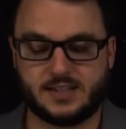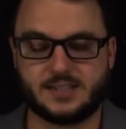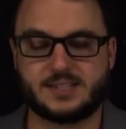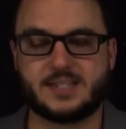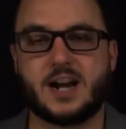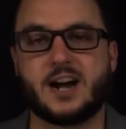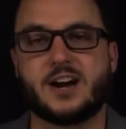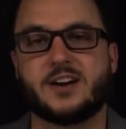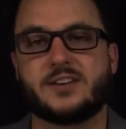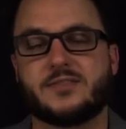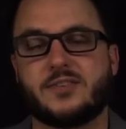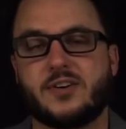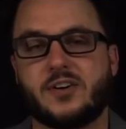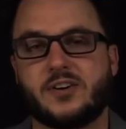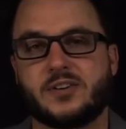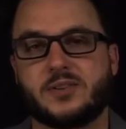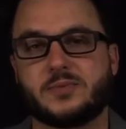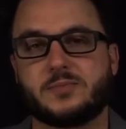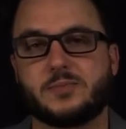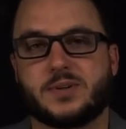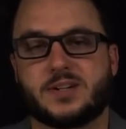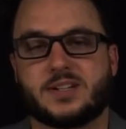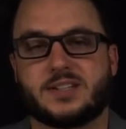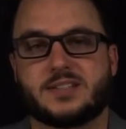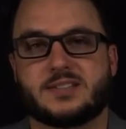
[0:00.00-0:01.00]
entire
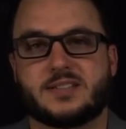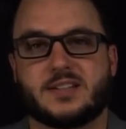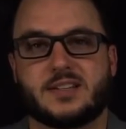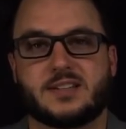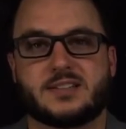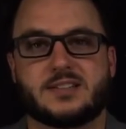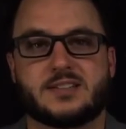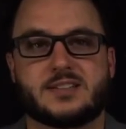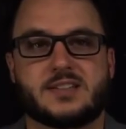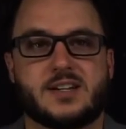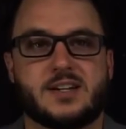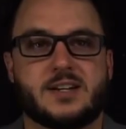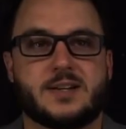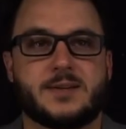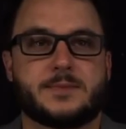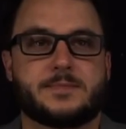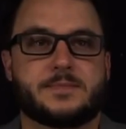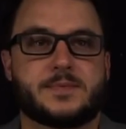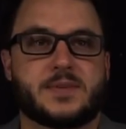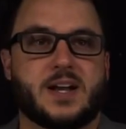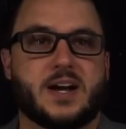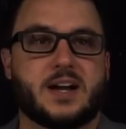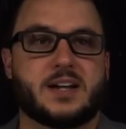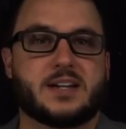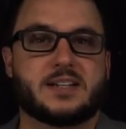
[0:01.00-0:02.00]
volume would exist
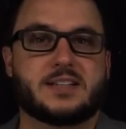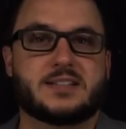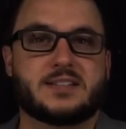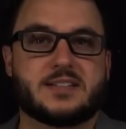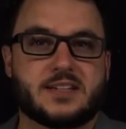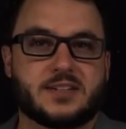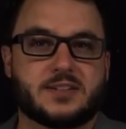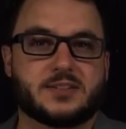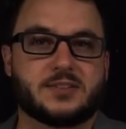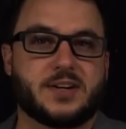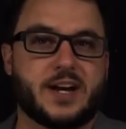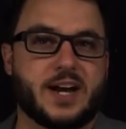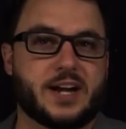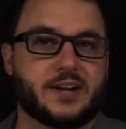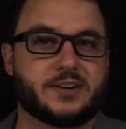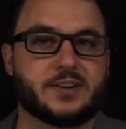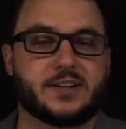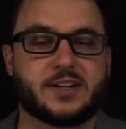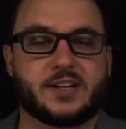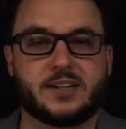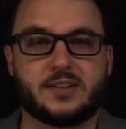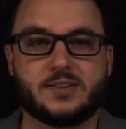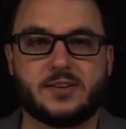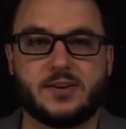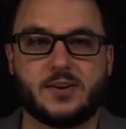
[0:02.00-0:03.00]
on a single
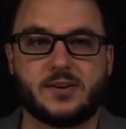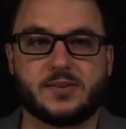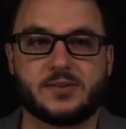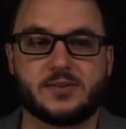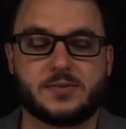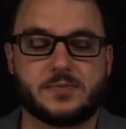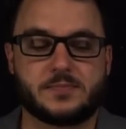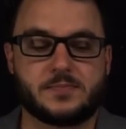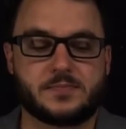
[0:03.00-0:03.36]
aggregate node.